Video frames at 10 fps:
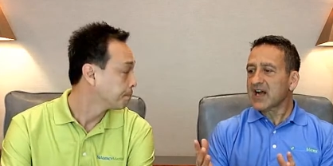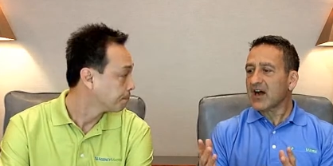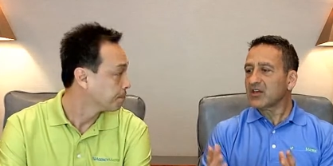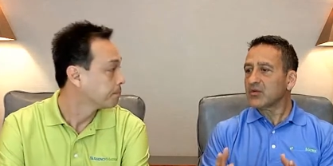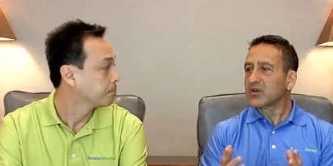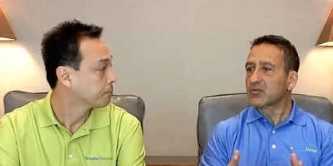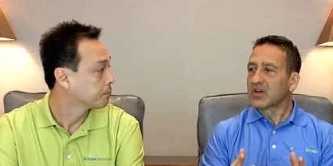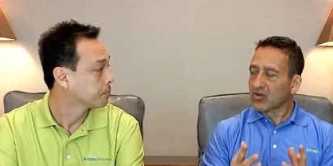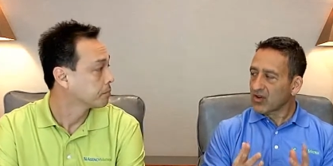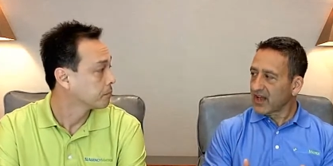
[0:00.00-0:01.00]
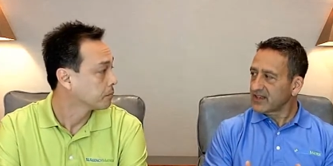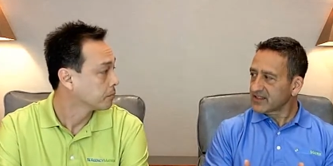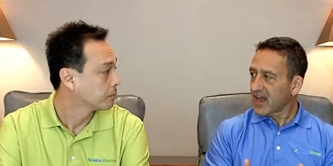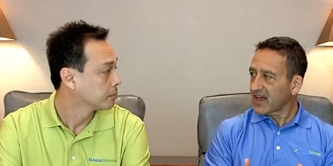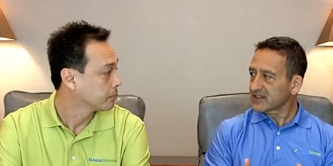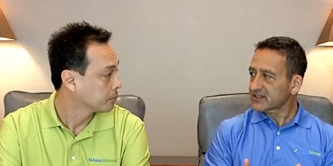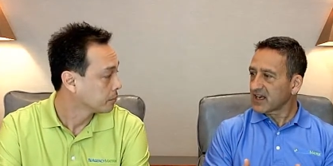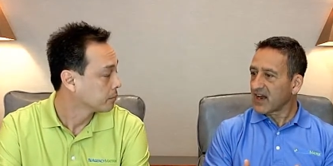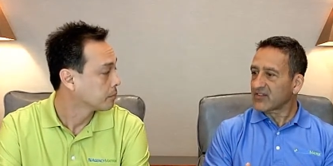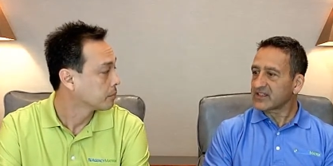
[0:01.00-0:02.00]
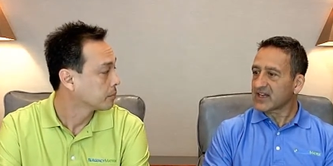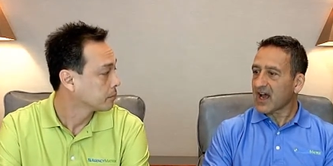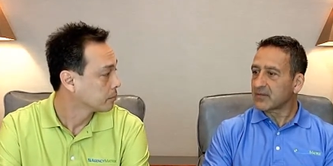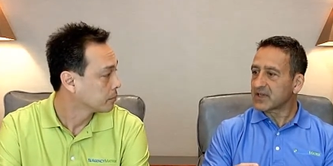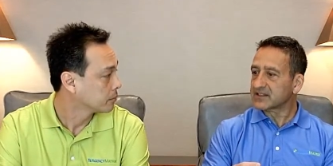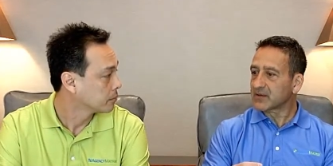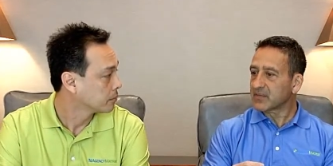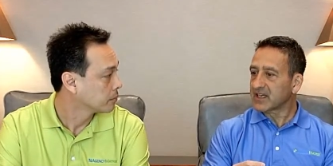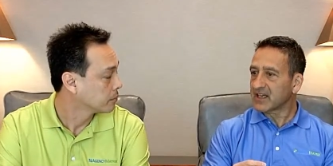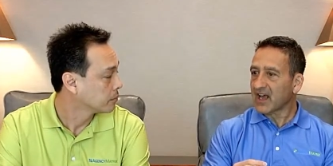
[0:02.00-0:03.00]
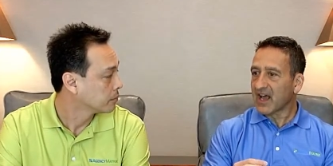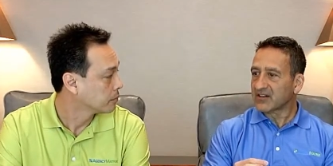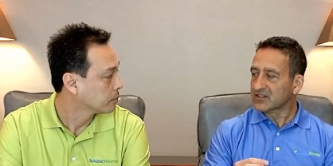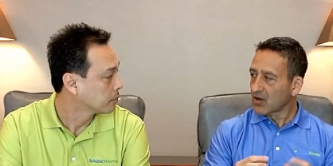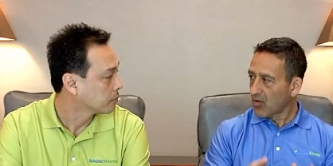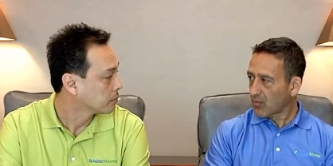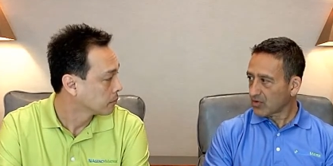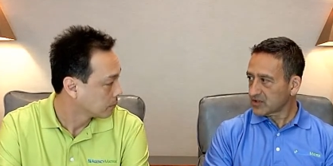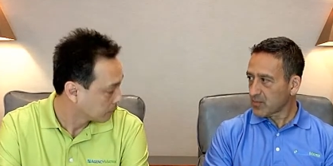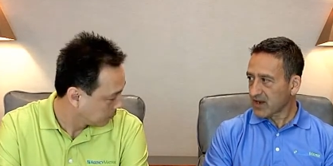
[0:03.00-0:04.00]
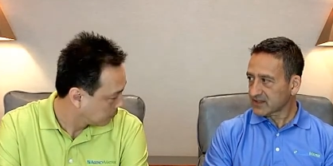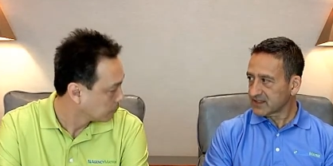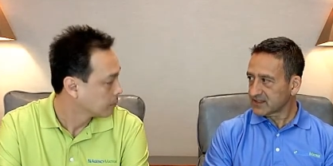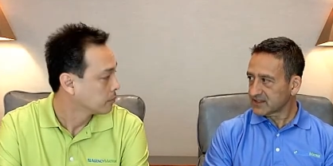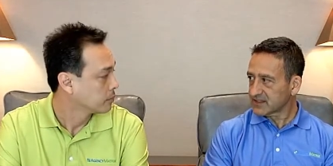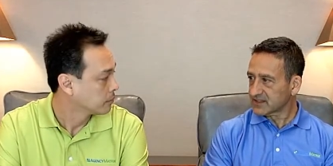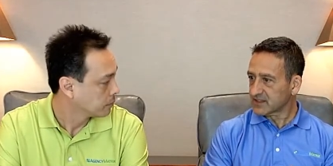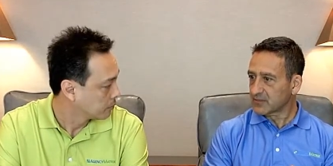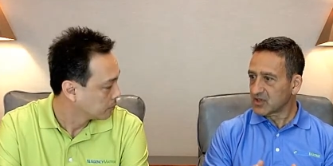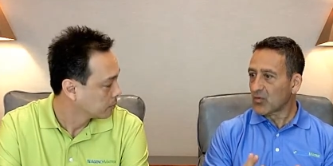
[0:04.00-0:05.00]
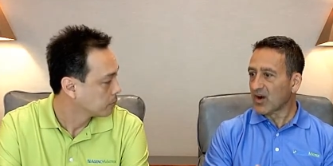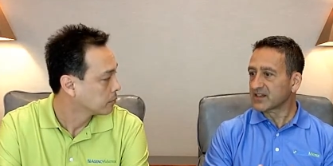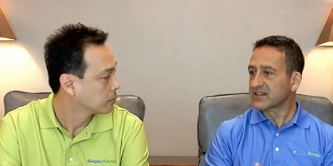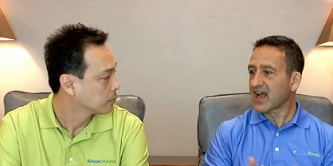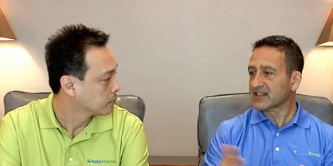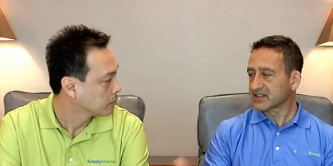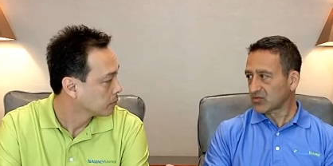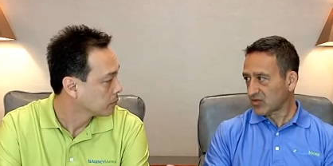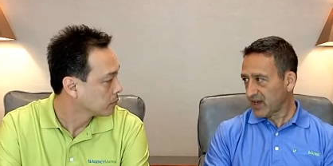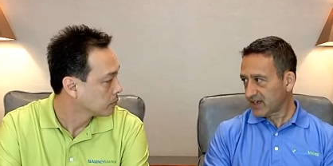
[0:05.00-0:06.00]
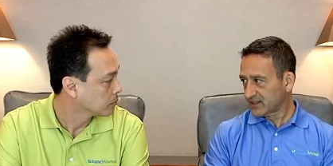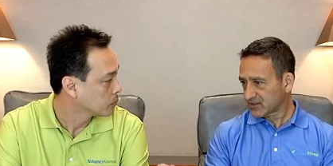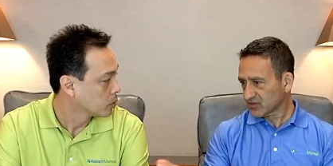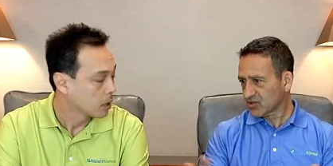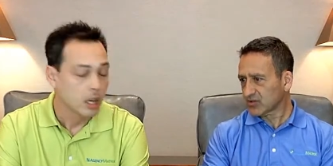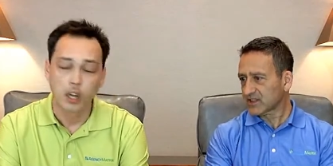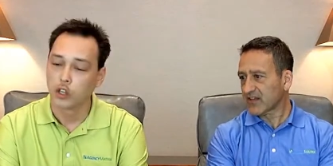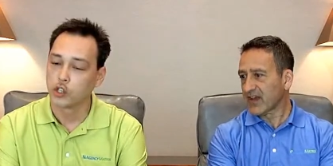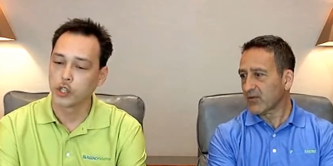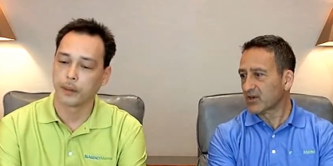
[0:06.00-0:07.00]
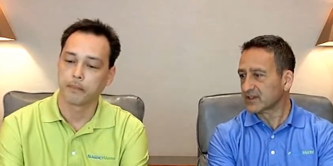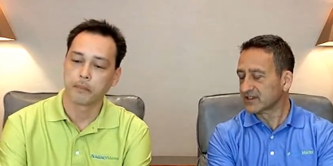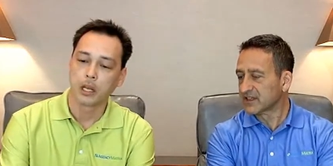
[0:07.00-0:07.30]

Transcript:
Speaker 1: how you would, would create a task every time that somebody enters a homeowner's policy in the system, you want a task created. So show us how that sure. works.